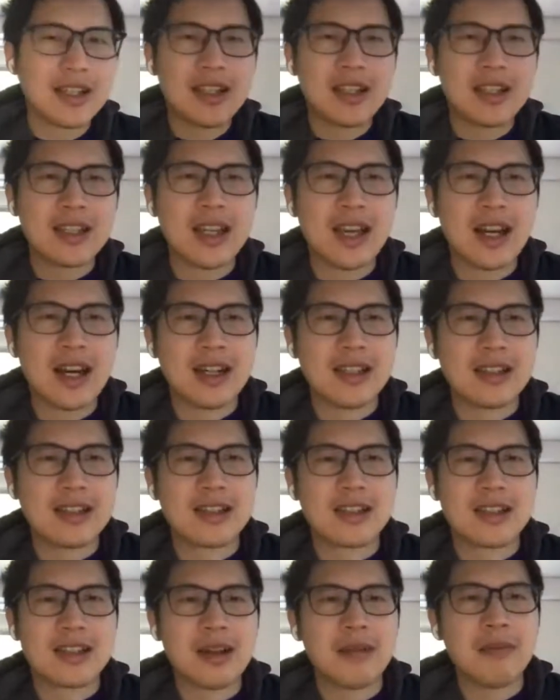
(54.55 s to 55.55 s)
There's
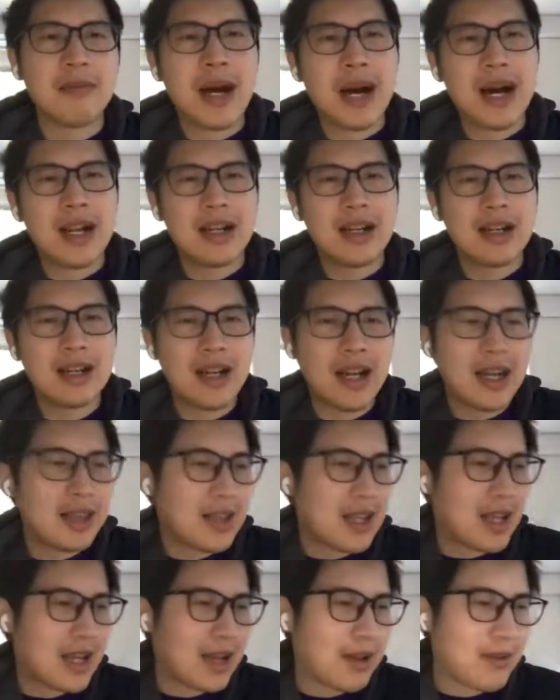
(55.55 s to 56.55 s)
compiler, and
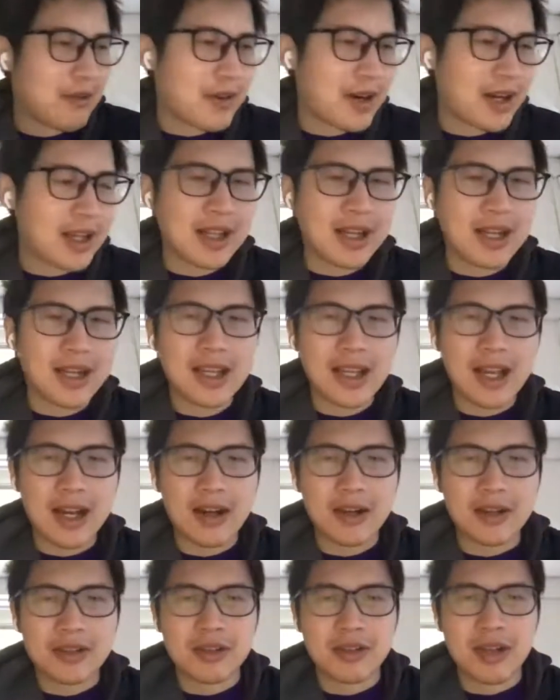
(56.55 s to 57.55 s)
then finally there are
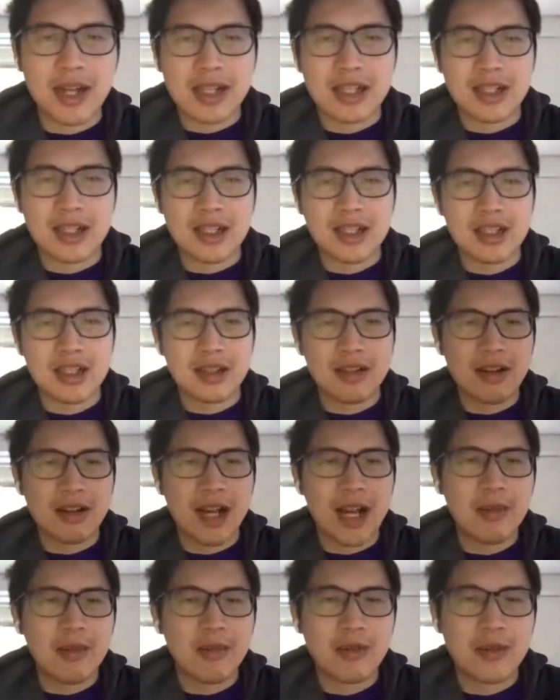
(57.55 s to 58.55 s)
also like a kernel
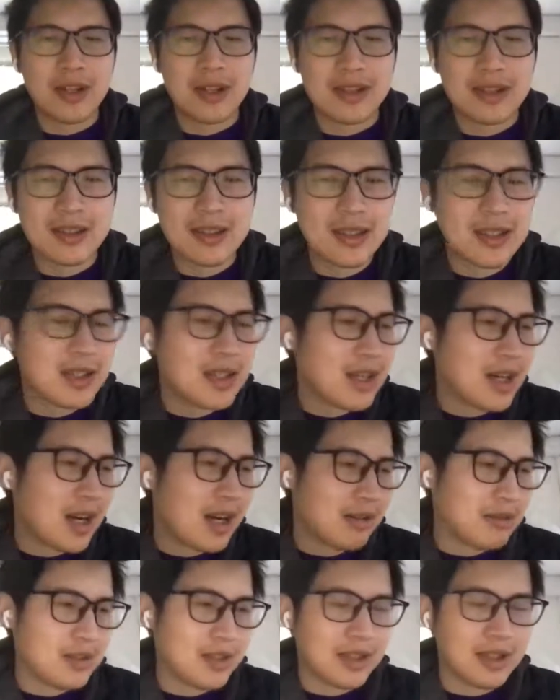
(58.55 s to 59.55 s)
libraries
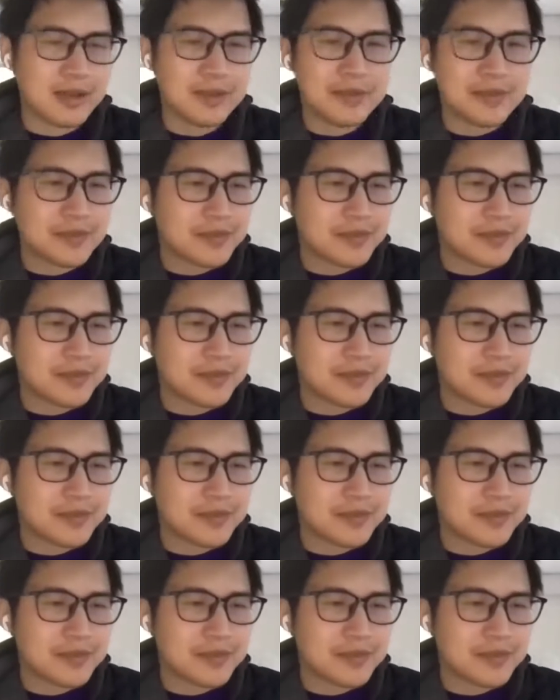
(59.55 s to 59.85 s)
out there.